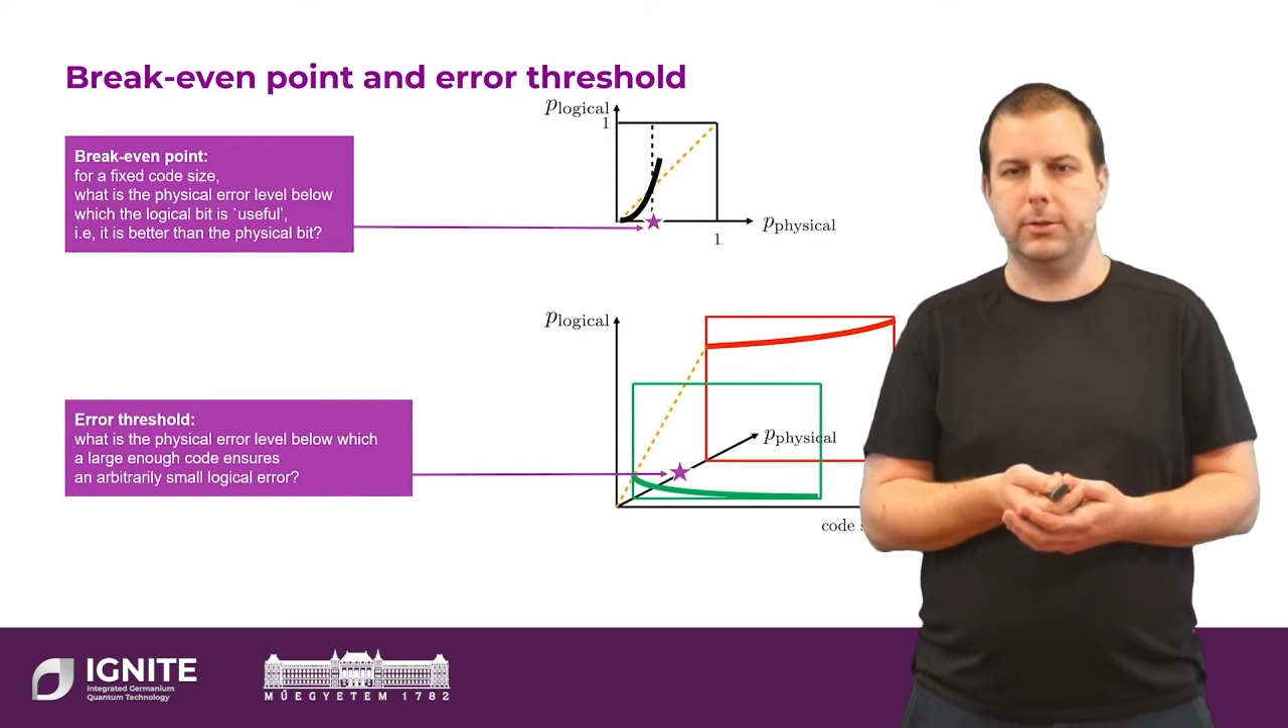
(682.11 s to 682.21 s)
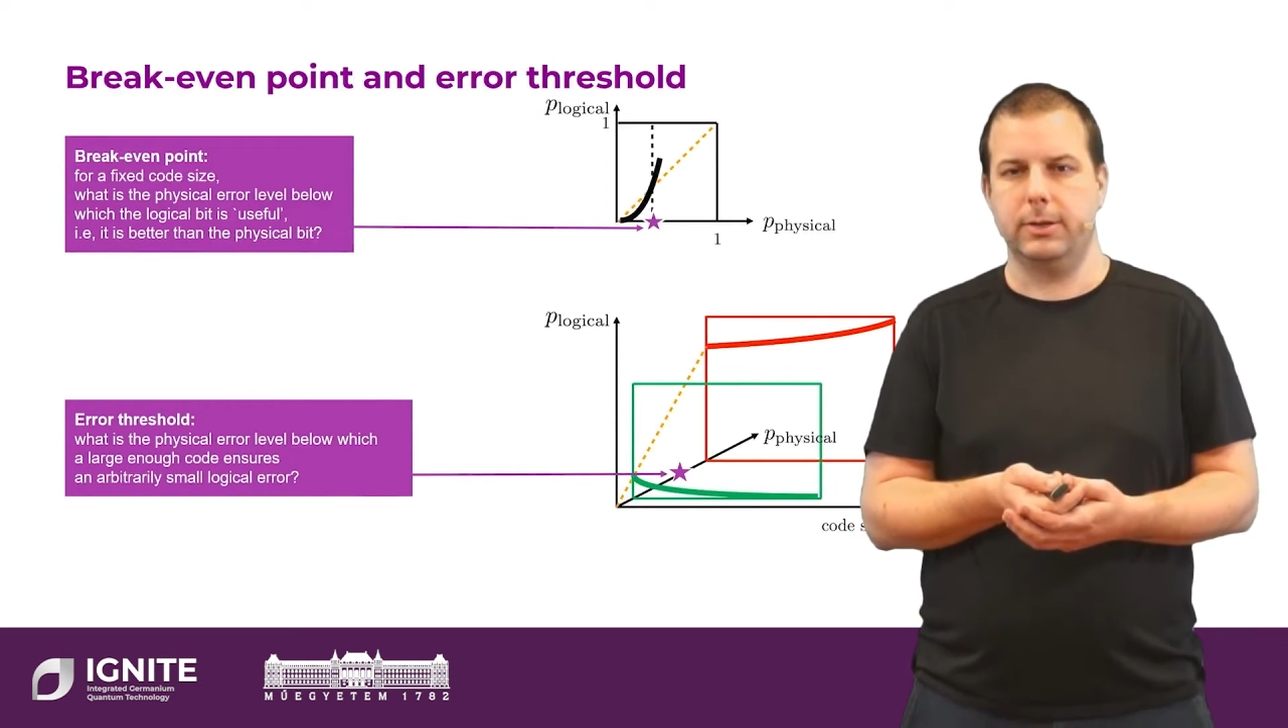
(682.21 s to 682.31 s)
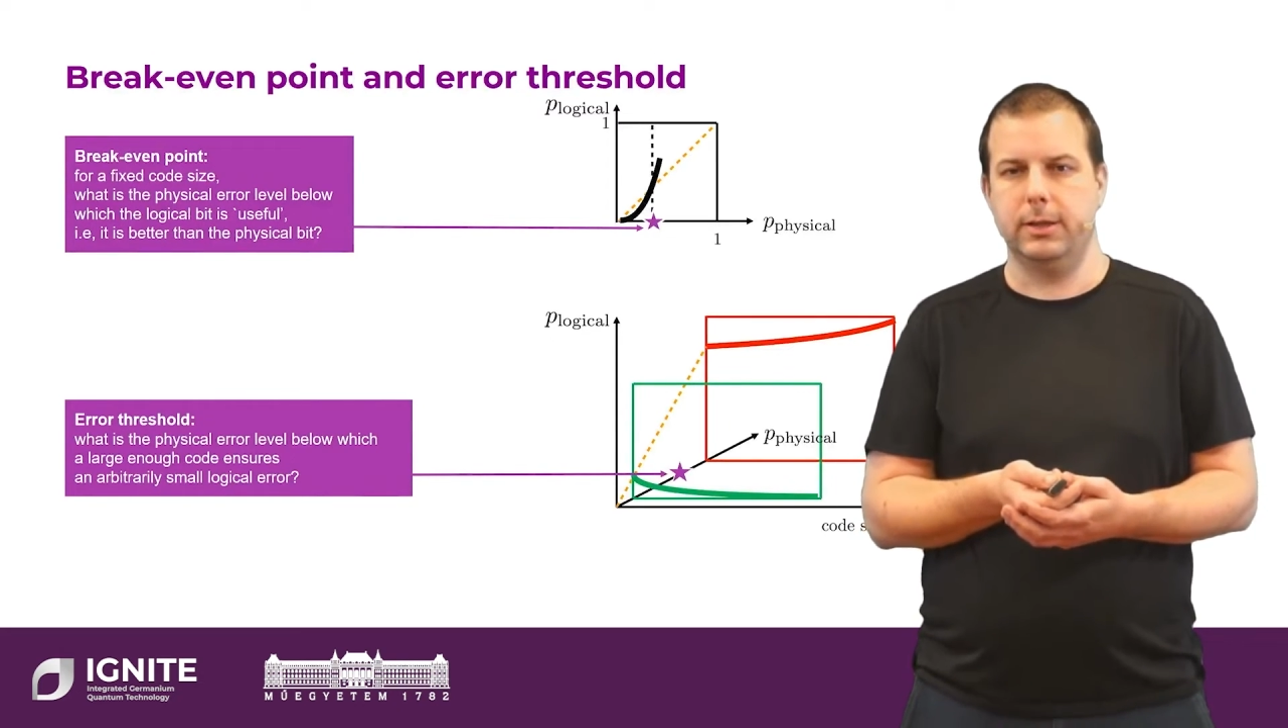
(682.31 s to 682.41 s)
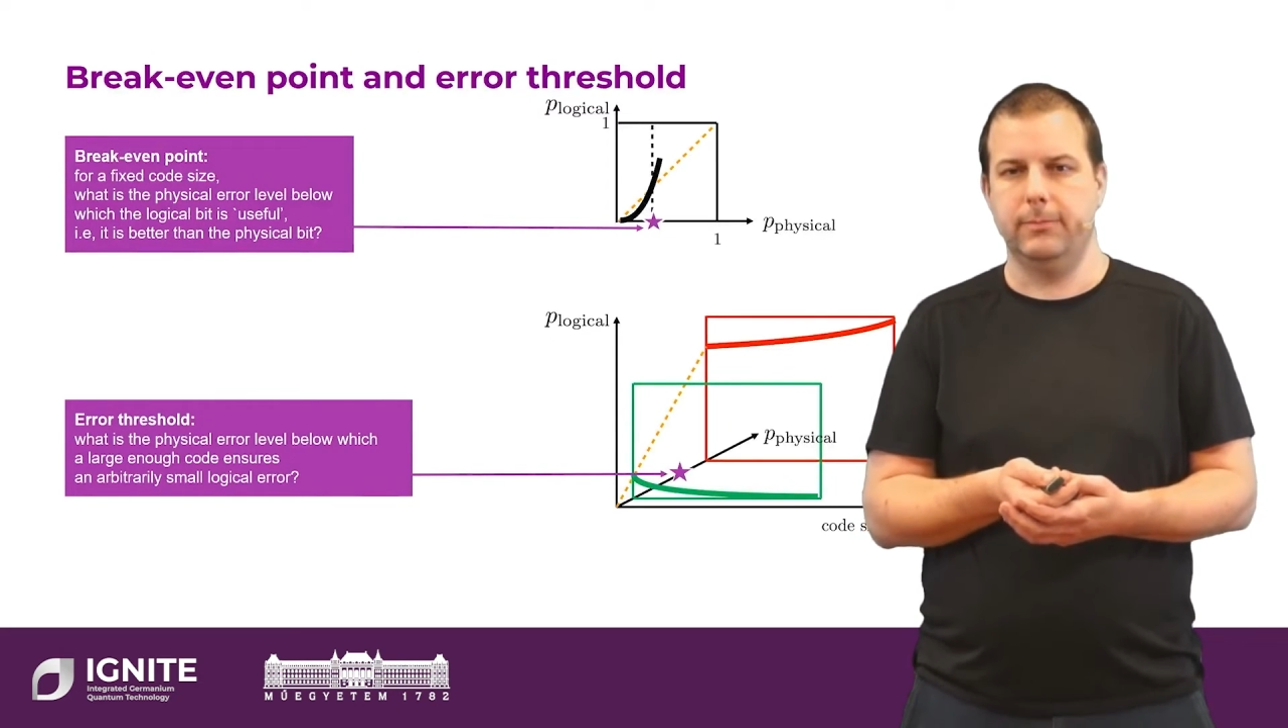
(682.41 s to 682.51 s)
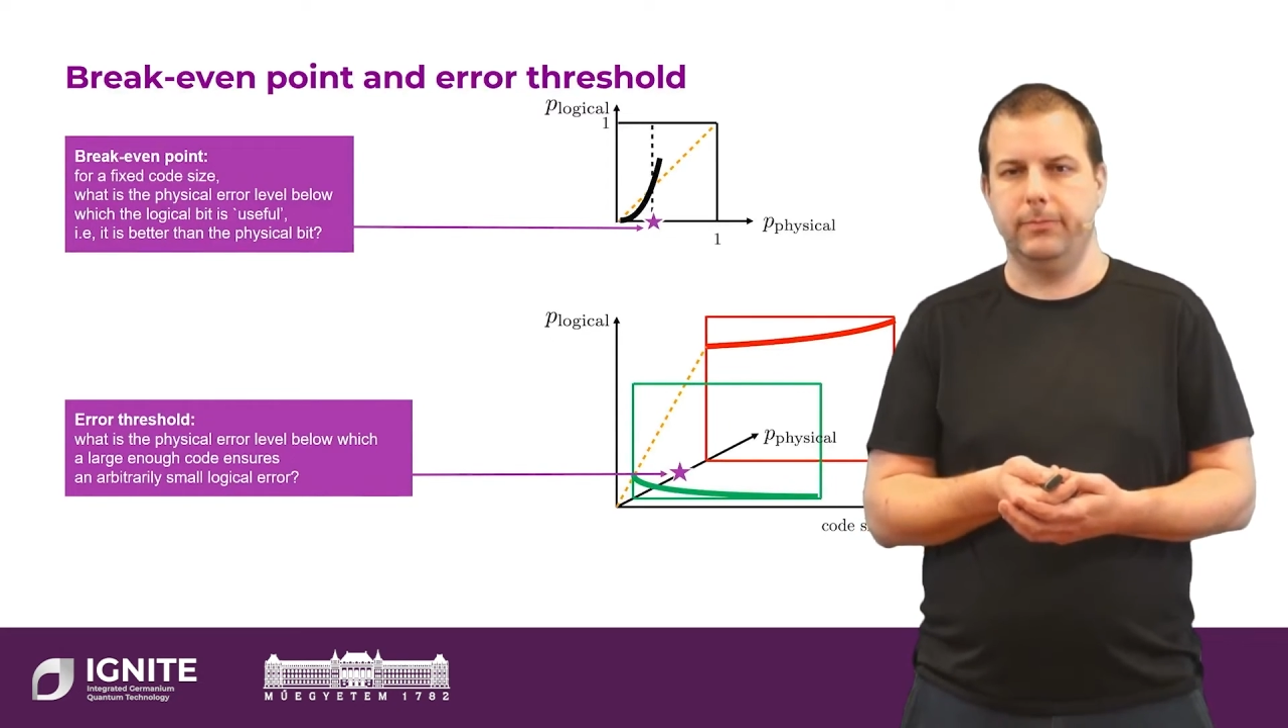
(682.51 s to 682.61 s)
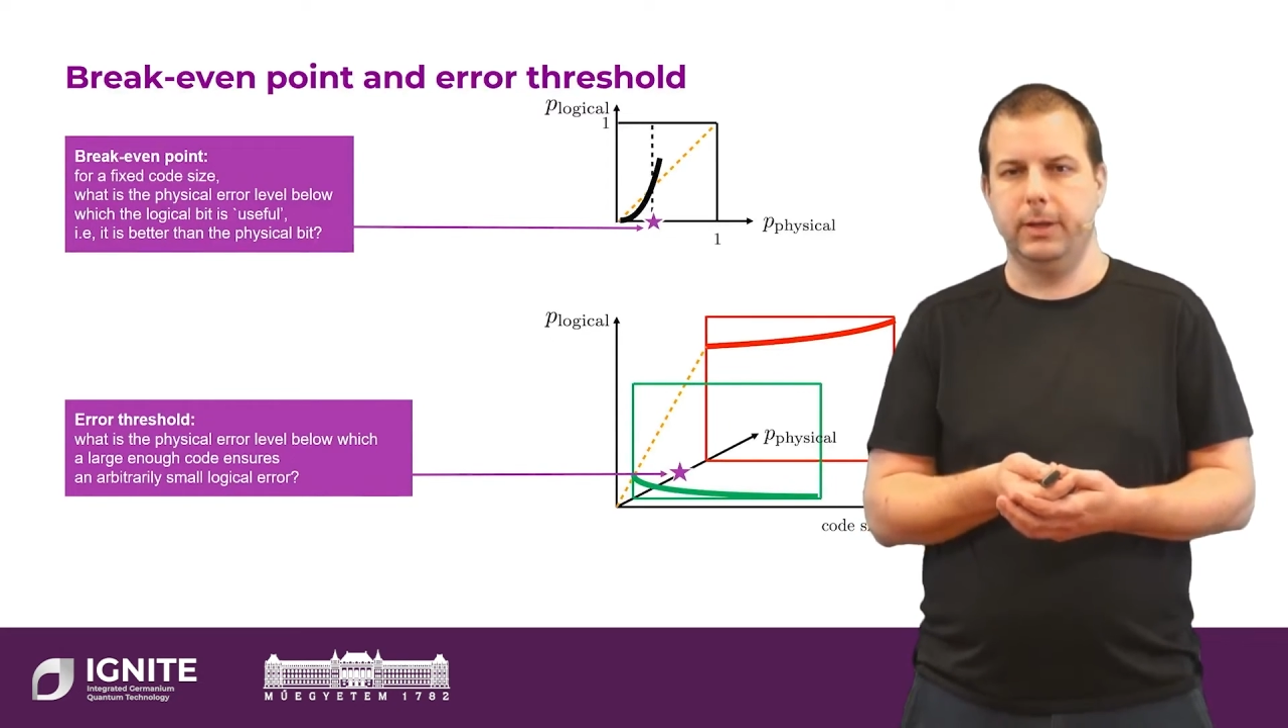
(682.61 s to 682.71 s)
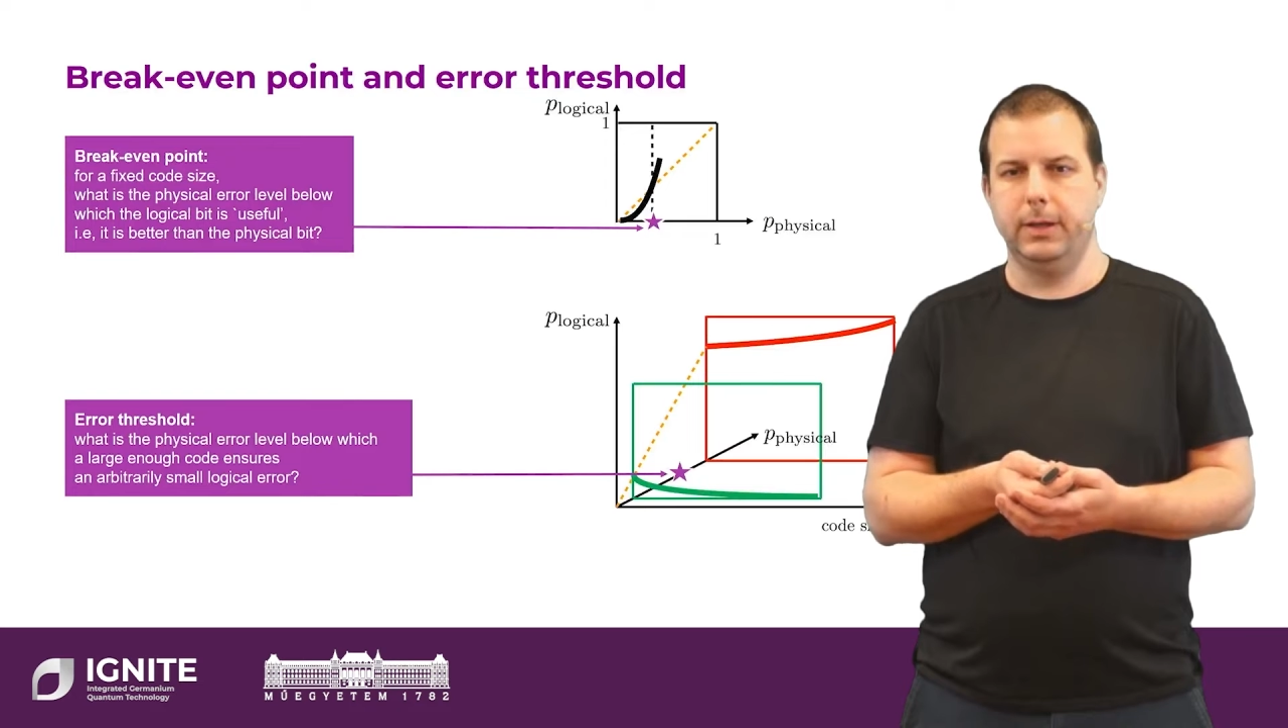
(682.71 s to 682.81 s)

scheme.